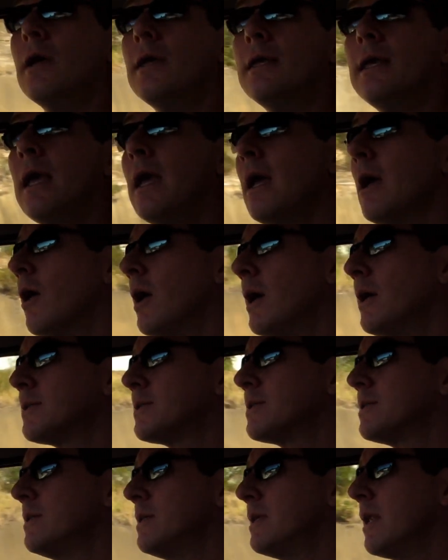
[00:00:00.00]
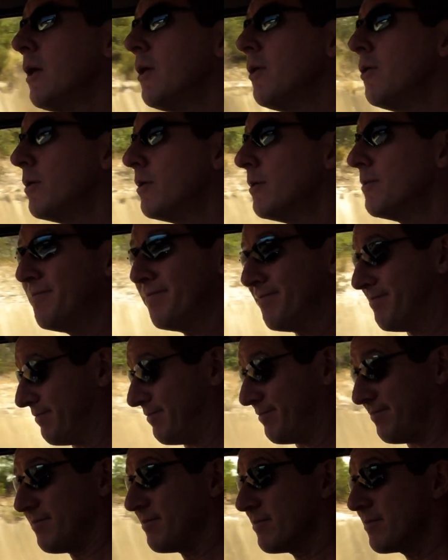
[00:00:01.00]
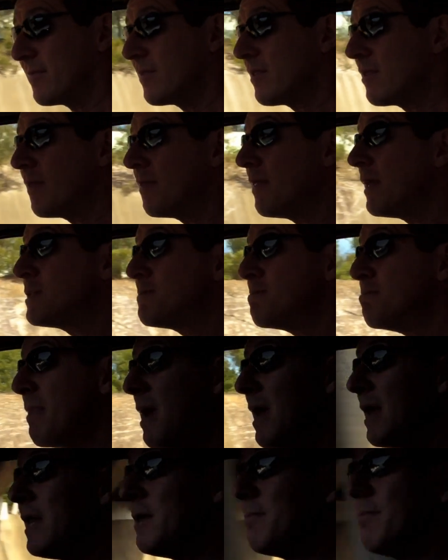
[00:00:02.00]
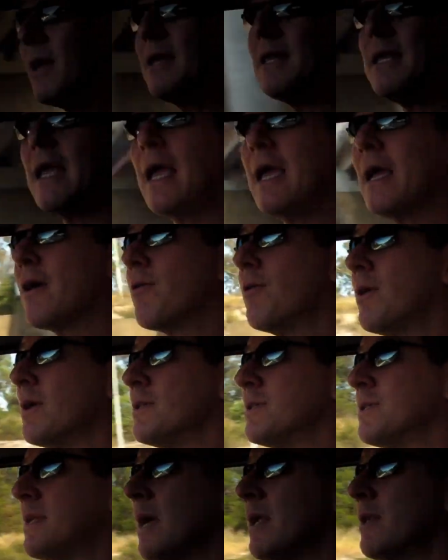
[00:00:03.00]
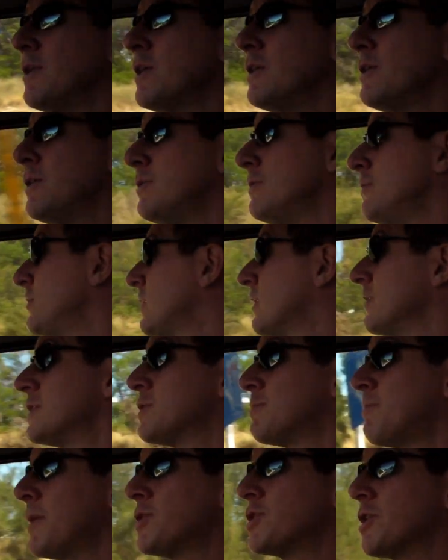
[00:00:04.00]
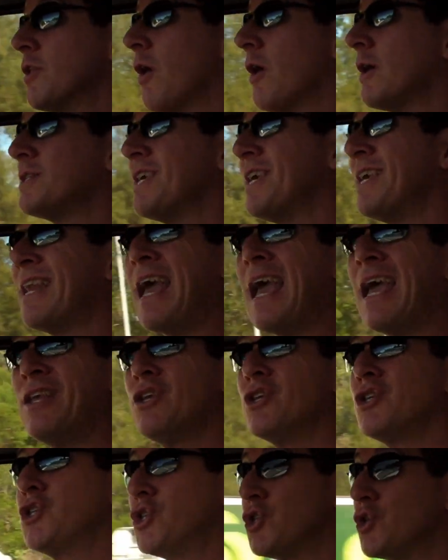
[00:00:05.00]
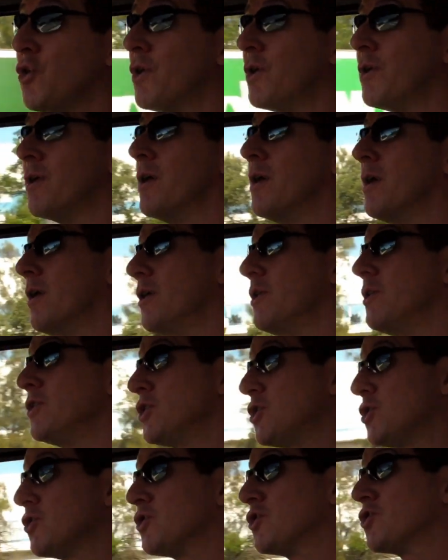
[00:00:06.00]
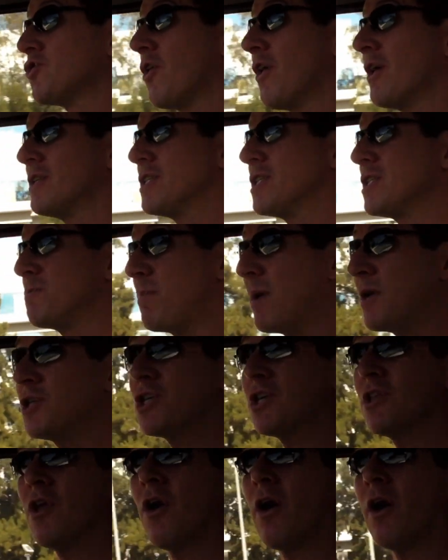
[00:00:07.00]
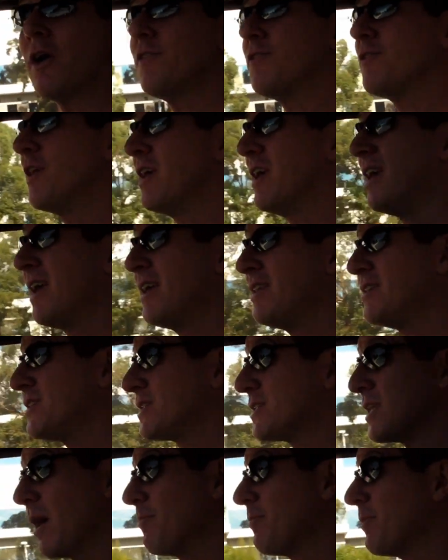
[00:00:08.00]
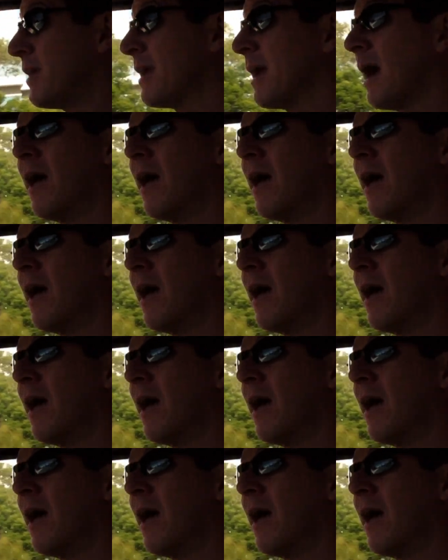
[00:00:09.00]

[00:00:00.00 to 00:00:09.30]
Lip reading: yeah, it's, you know, there's many, many areas that you can specialize in, and you should try and specialize in something.